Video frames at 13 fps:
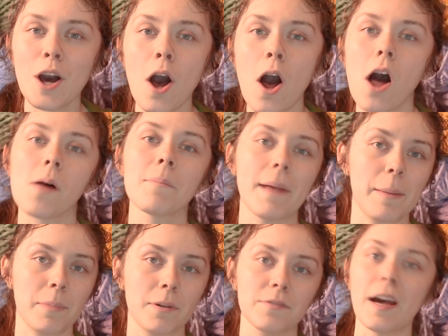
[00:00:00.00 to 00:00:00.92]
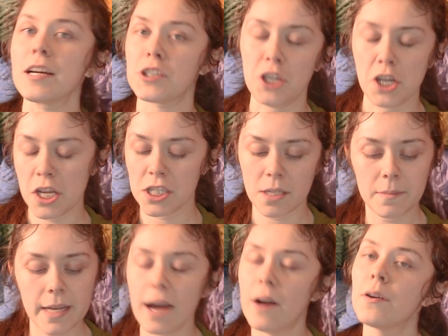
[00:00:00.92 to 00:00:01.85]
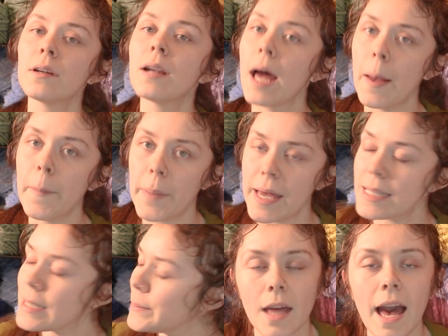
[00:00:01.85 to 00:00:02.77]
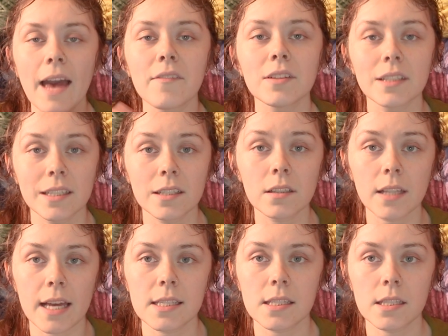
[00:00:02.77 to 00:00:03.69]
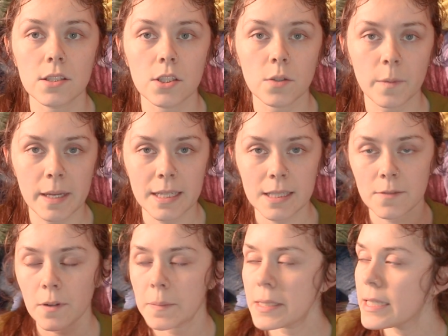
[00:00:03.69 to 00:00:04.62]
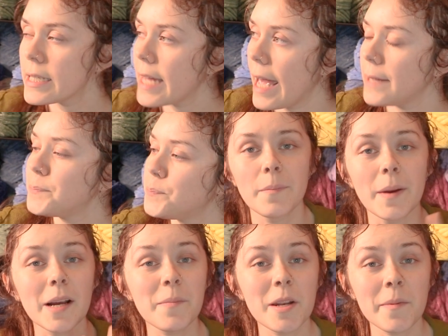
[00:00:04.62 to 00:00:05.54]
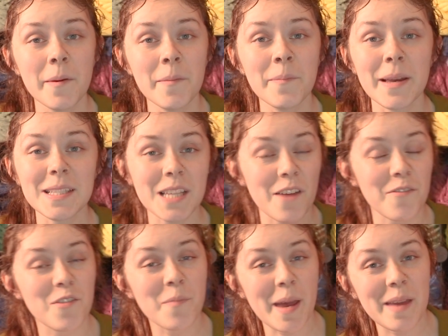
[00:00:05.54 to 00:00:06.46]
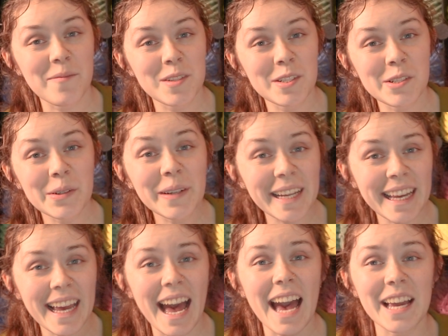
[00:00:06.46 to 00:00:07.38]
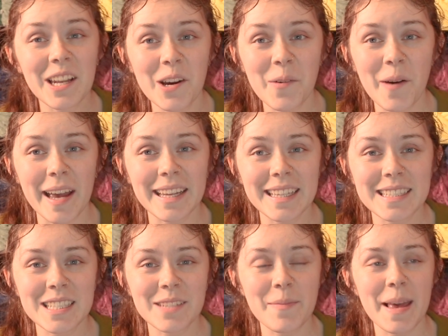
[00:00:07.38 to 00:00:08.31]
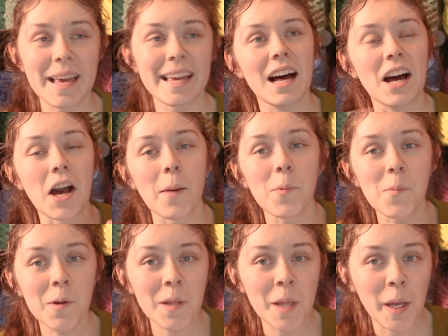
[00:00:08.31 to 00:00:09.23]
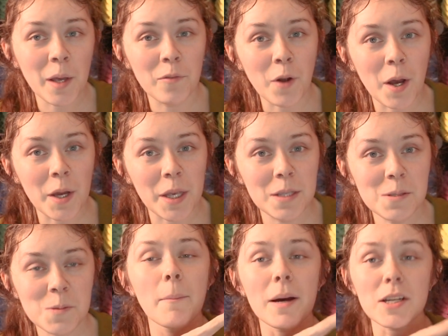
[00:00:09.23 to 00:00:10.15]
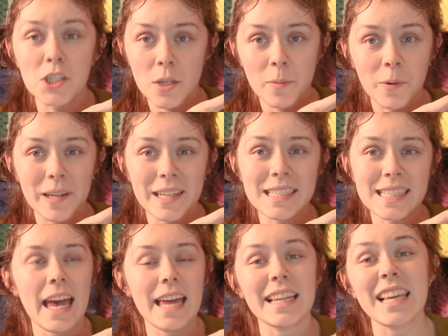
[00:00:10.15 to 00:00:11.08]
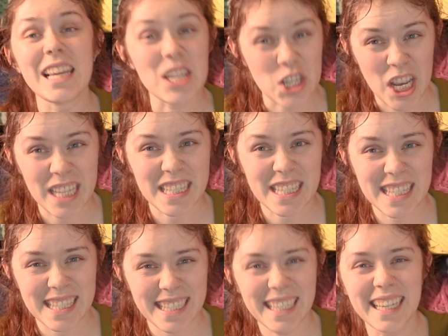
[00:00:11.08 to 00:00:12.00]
calm my perfectionism down a bit. I have a little less than 2 weeks from today. Bare minimum, based off of my inventory, I know I need to make a couple more leggy froggies, mushy boys, and keychains.